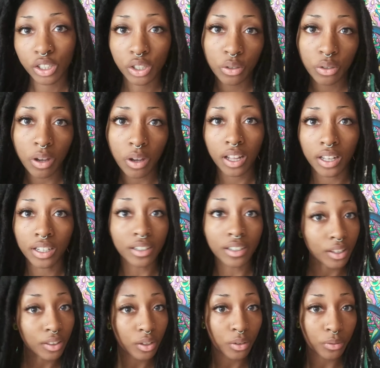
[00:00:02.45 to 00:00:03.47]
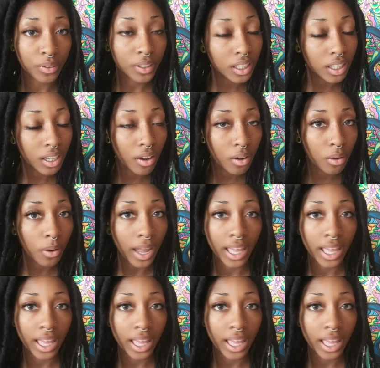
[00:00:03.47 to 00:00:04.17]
do another video,